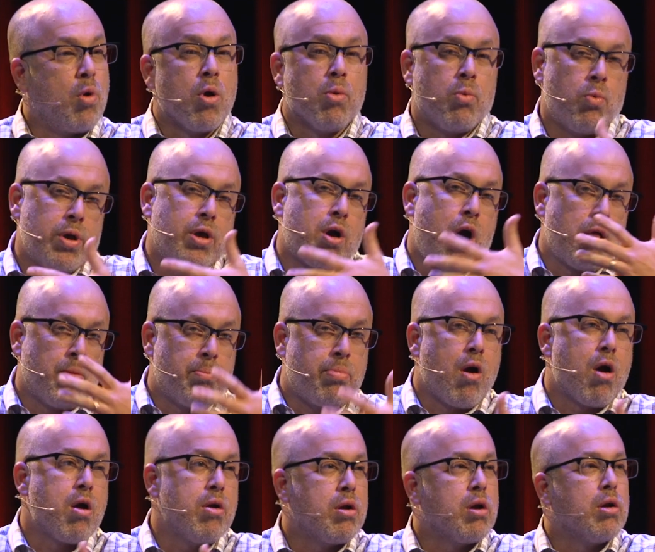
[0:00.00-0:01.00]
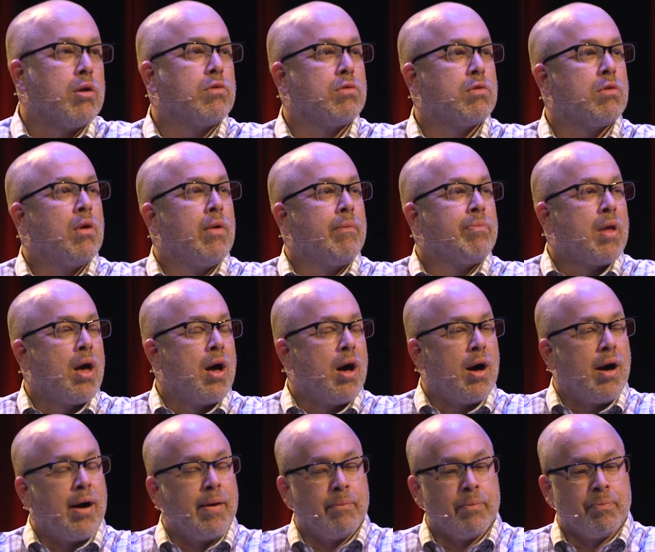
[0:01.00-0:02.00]
or we call them partners.
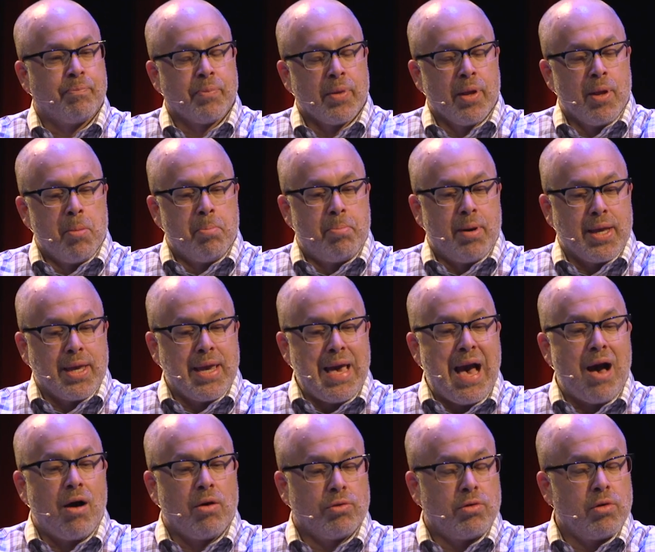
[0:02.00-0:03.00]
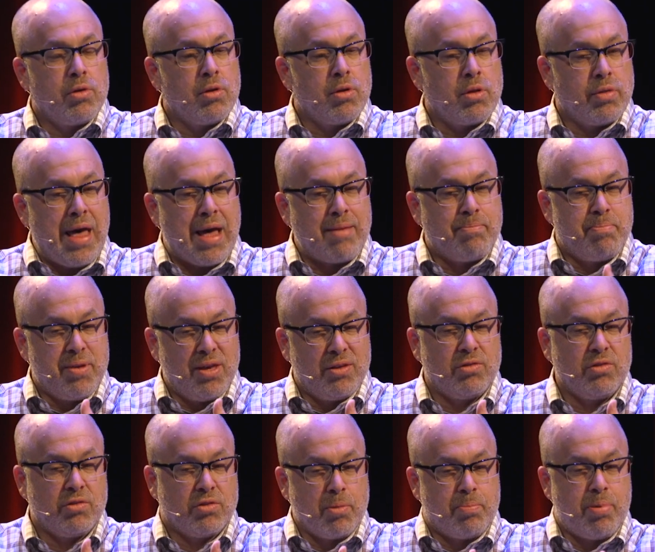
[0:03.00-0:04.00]
Yeah. But yeah, that
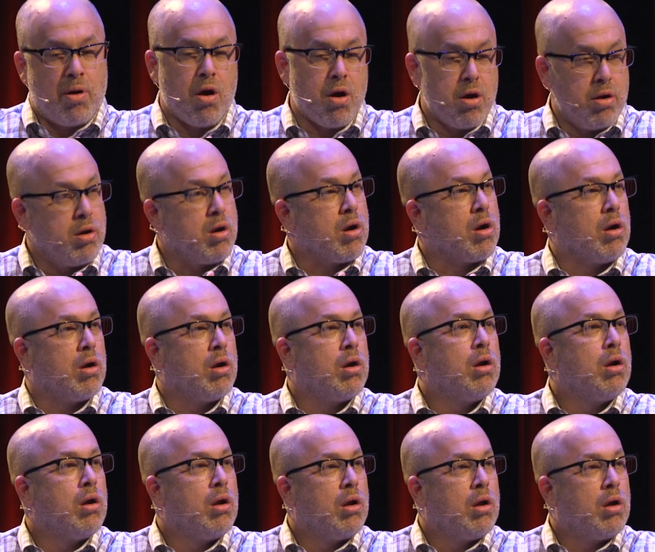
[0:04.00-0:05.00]
business to partner